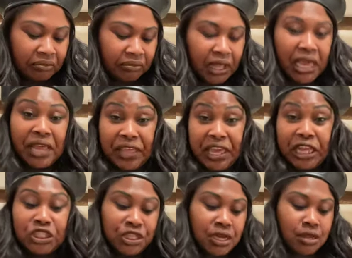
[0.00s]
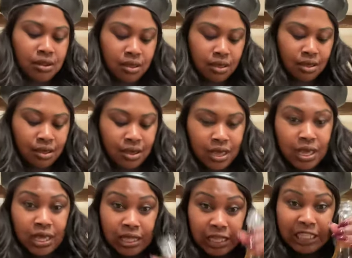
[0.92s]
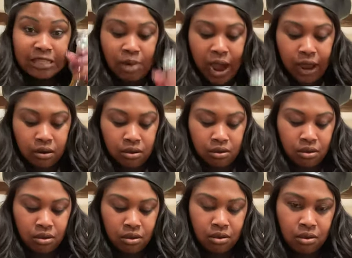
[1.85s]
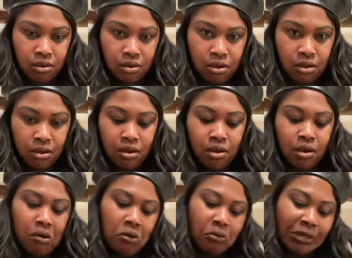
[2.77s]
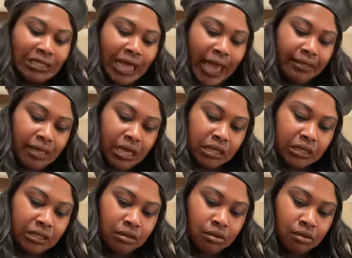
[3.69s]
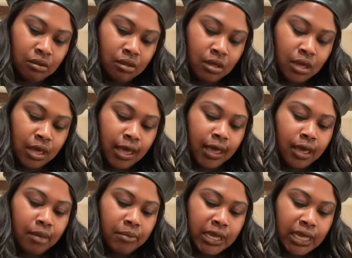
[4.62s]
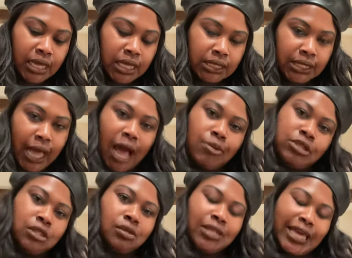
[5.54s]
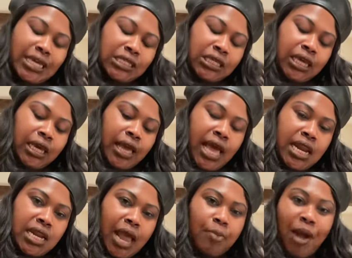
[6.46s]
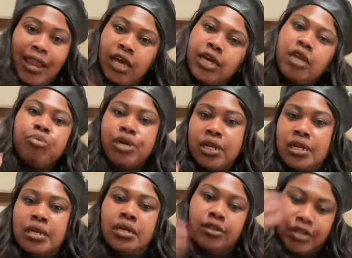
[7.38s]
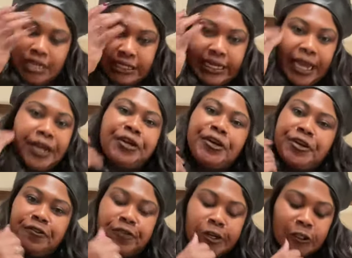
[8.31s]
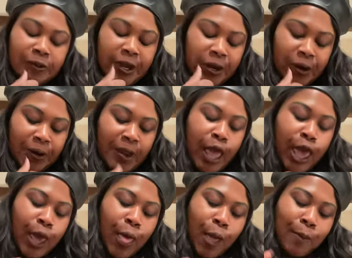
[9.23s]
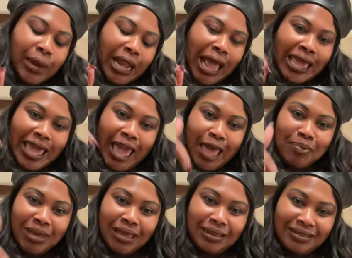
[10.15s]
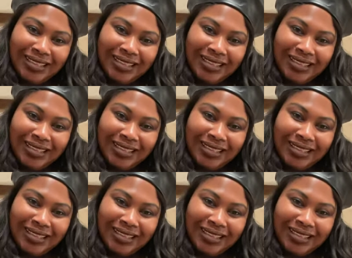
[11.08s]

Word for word: In the kitchen, this bottle was like this because I was a little lazy and I probably could have put it in another container in the refrigerator, but I kept it